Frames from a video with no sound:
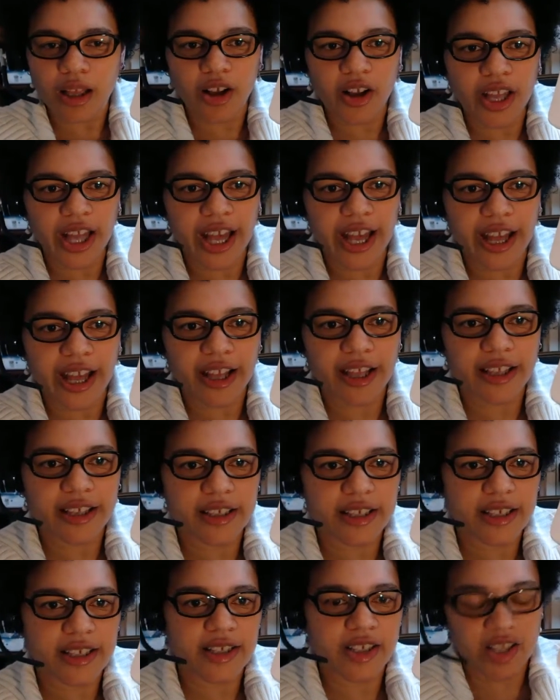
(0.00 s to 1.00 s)
Okay.
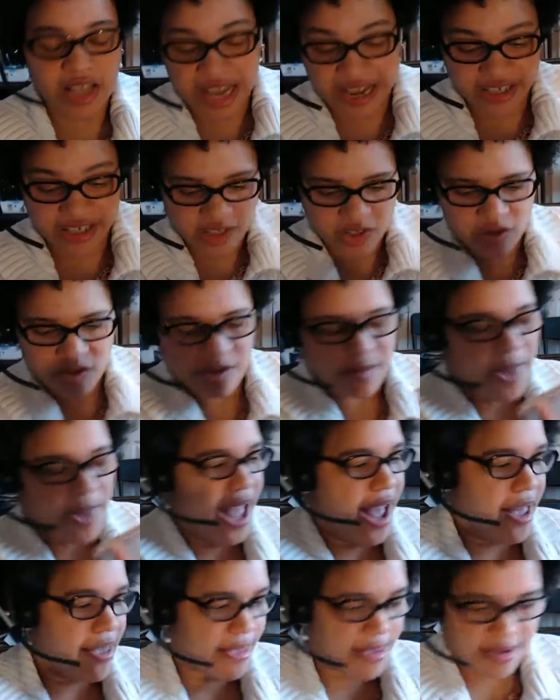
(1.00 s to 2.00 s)
So now I just do the
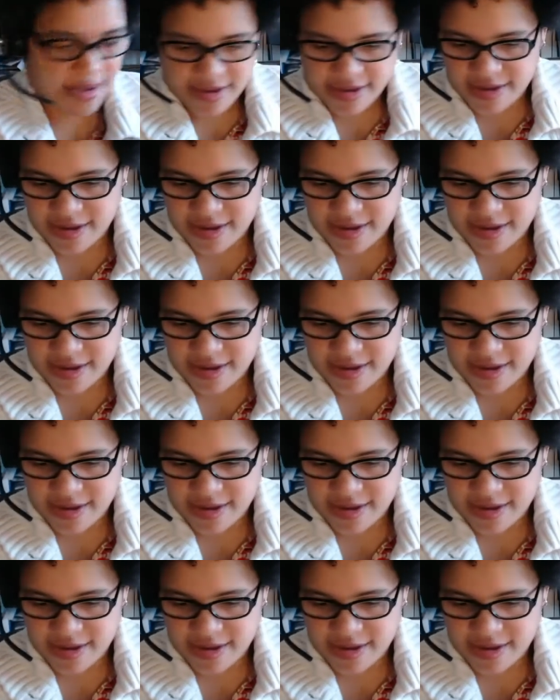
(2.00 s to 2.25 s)
math.